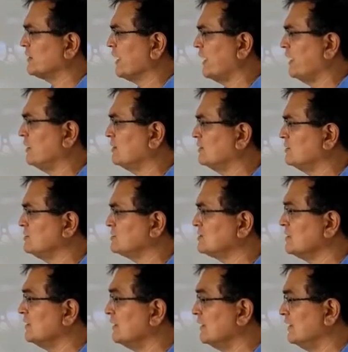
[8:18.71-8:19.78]
characters
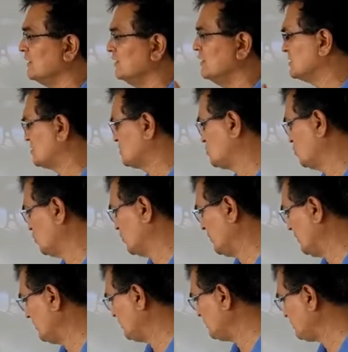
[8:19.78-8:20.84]
in this story.